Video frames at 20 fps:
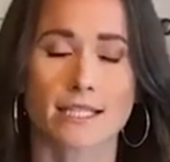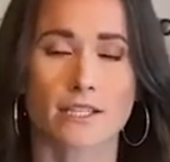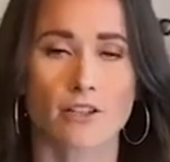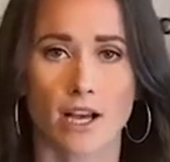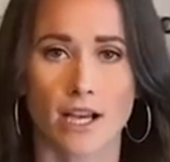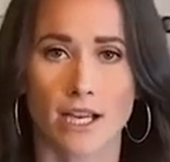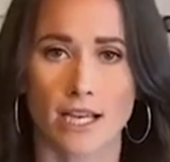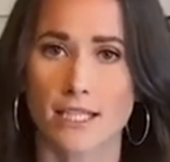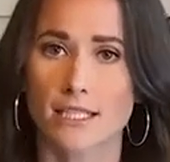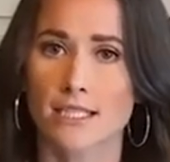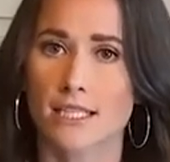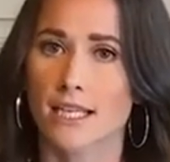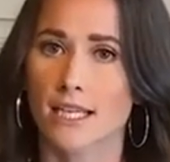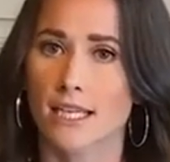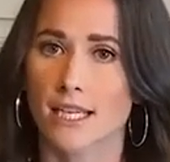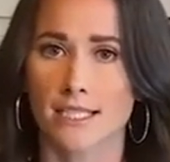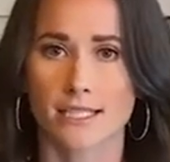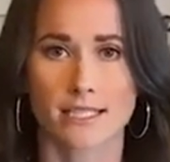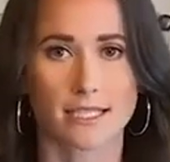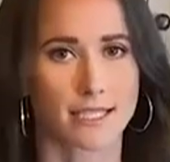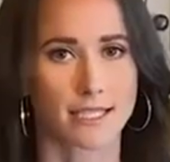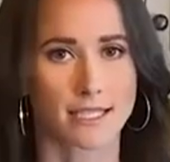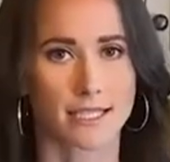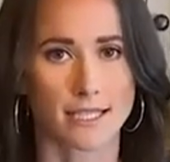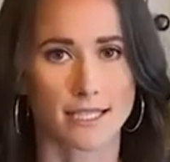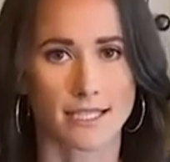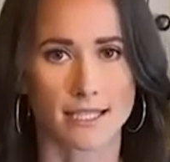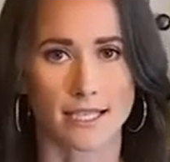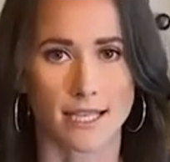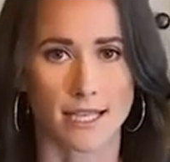until I get to the
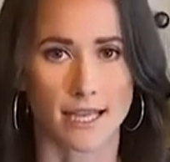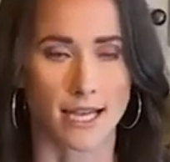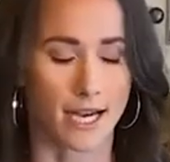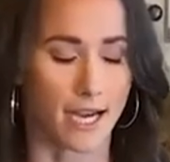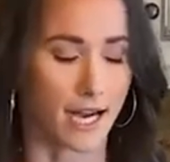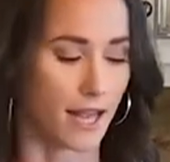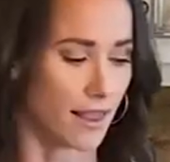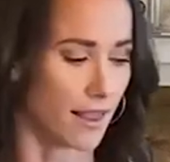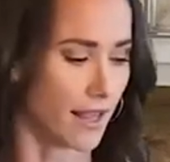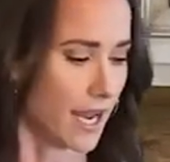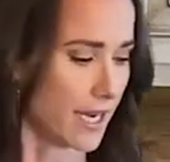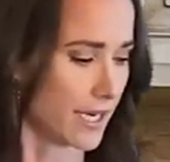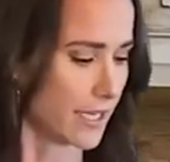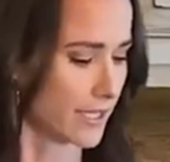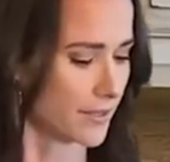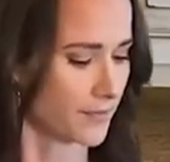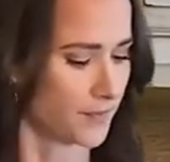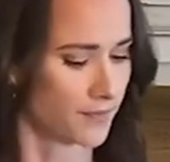consistency that I like.